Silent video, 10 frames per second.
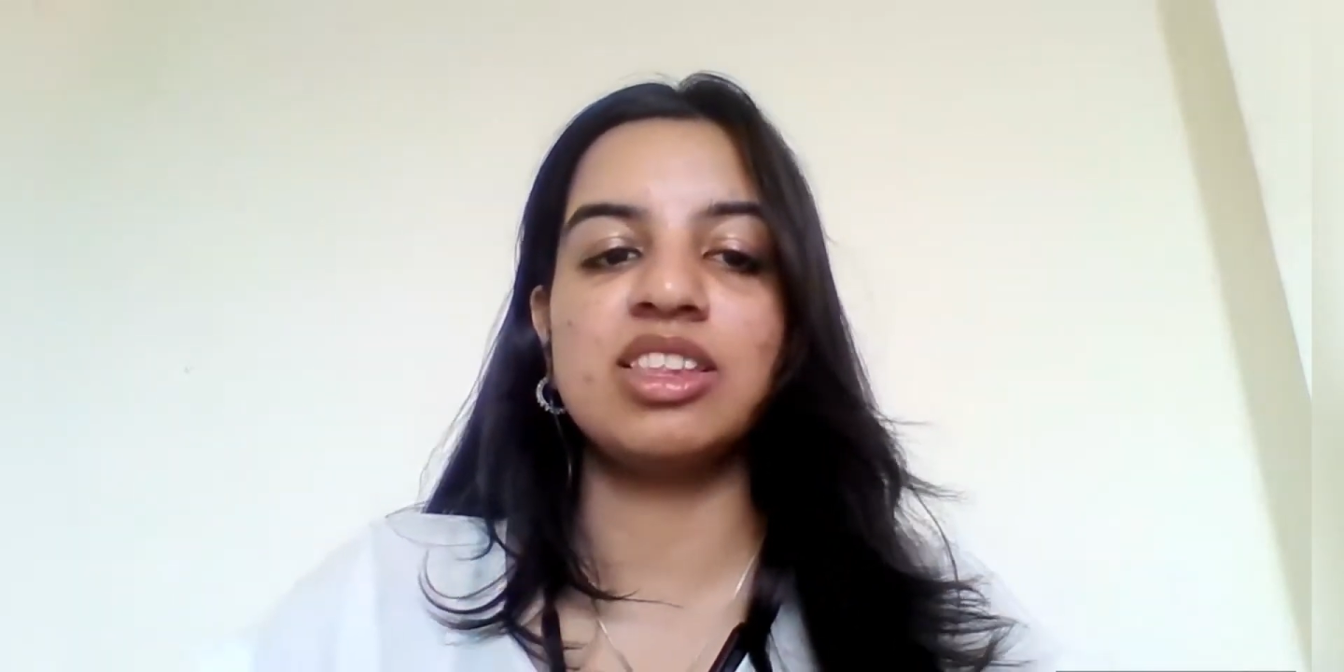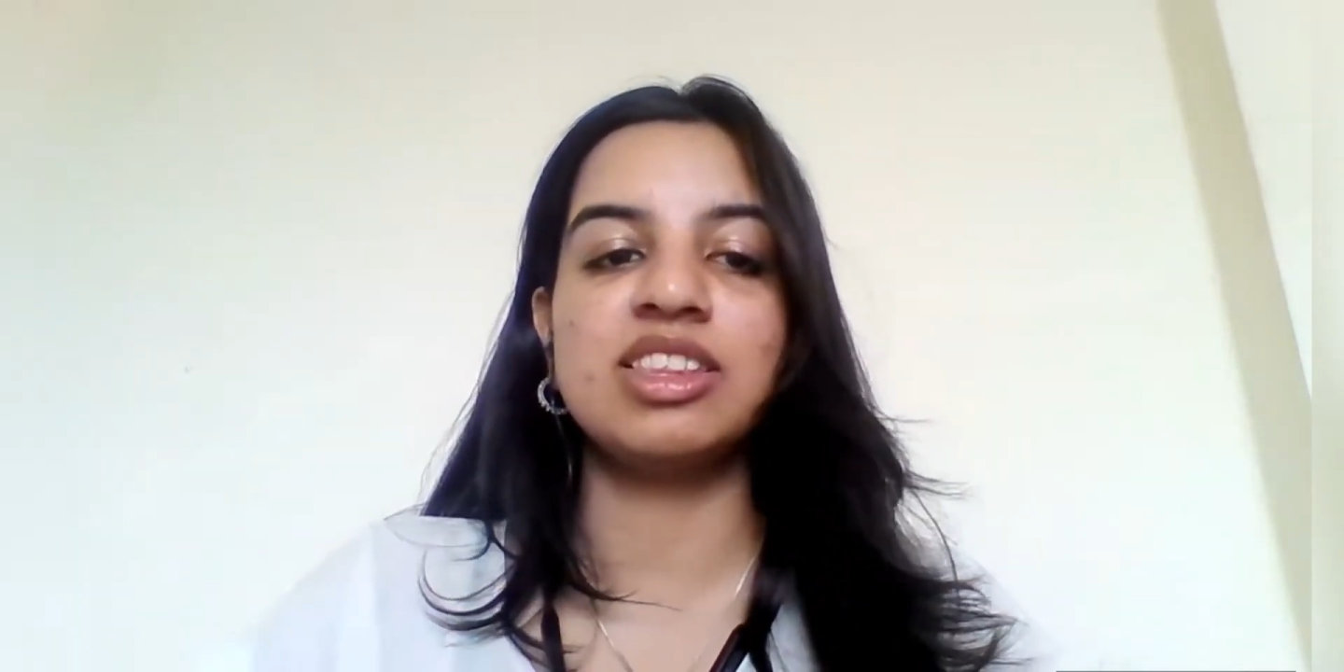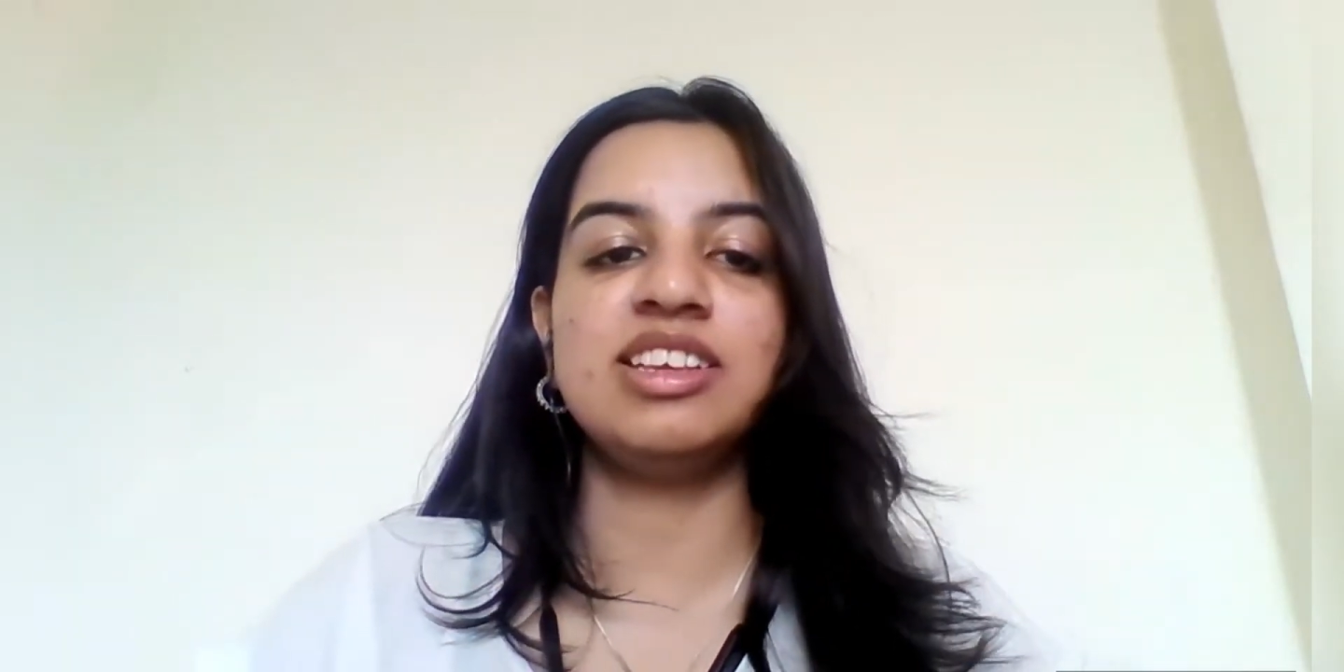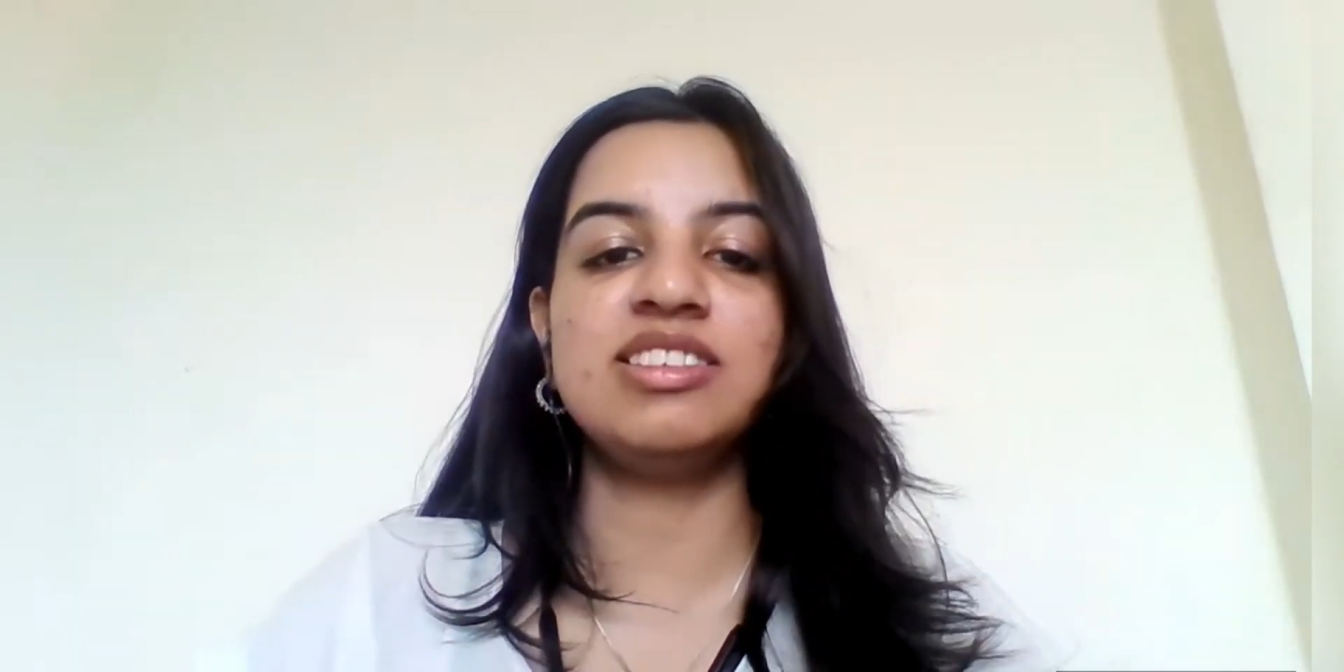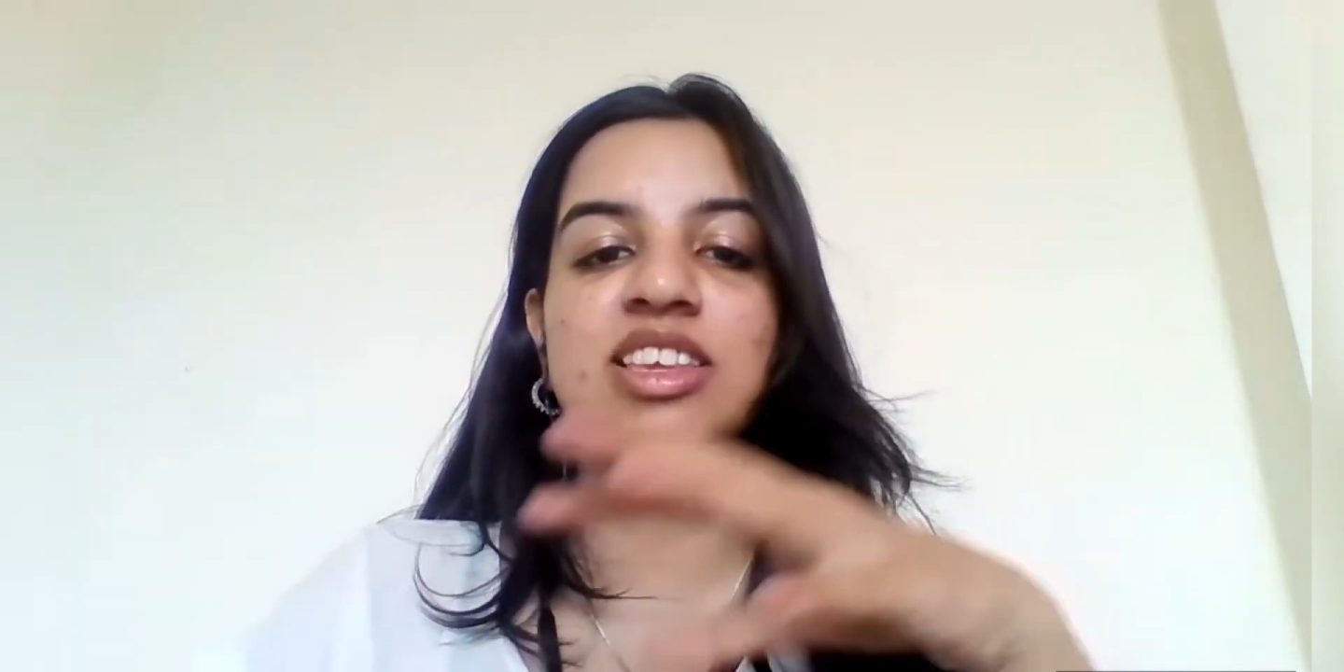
This